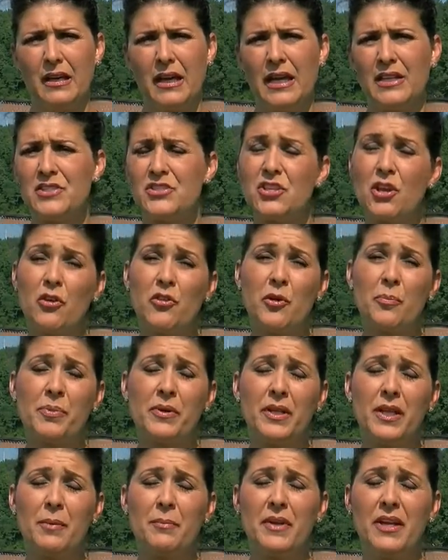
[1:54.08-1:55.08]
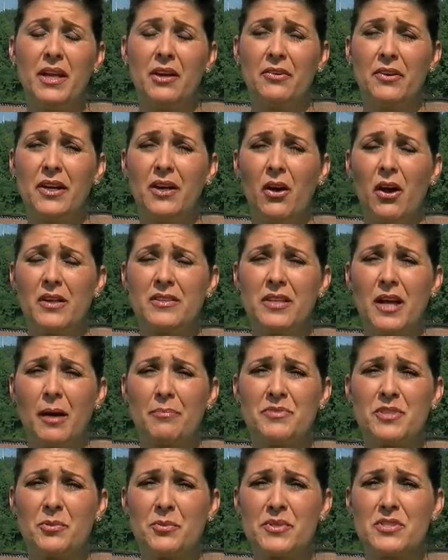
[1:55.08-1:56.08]
And so the preliminary
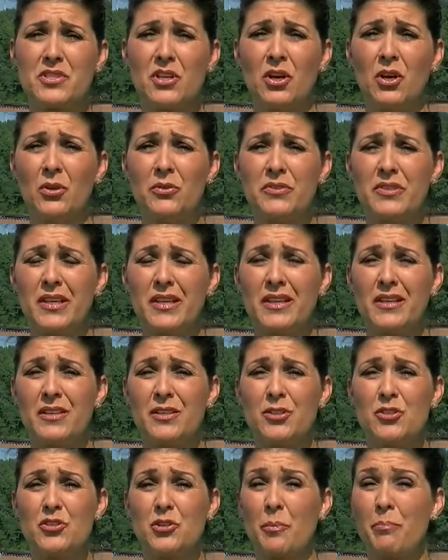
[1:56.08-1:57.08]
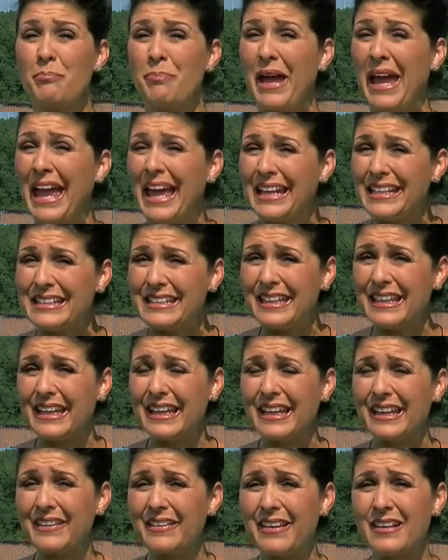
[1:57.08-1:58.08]
autopsy result is
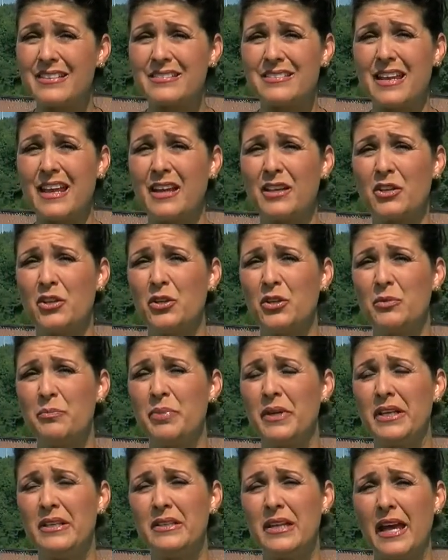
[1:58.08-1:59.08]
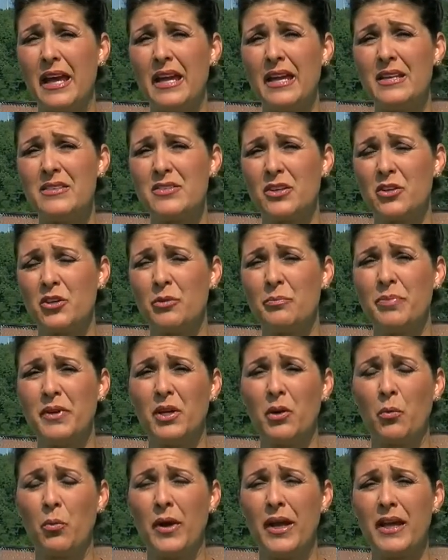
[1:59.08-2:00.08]
pending. They say it could be days, it could
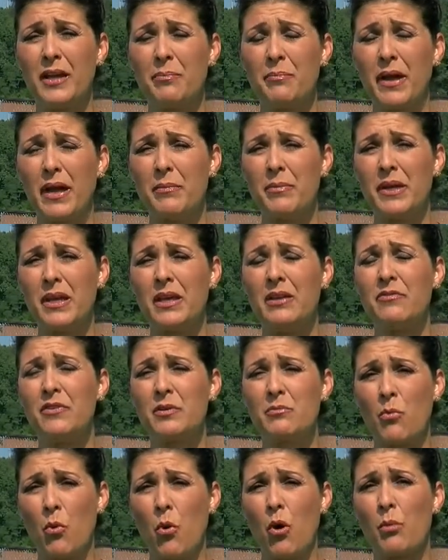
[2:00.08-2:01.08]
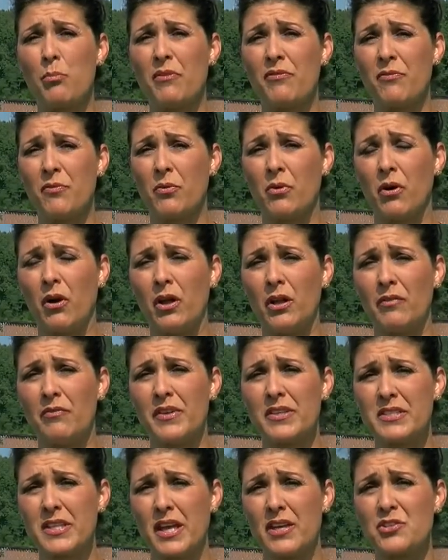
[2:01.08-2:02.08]
be a week, maybe even more before all
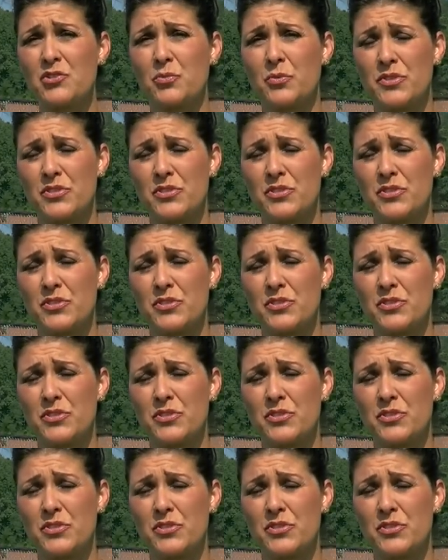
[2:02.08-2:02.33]
of the test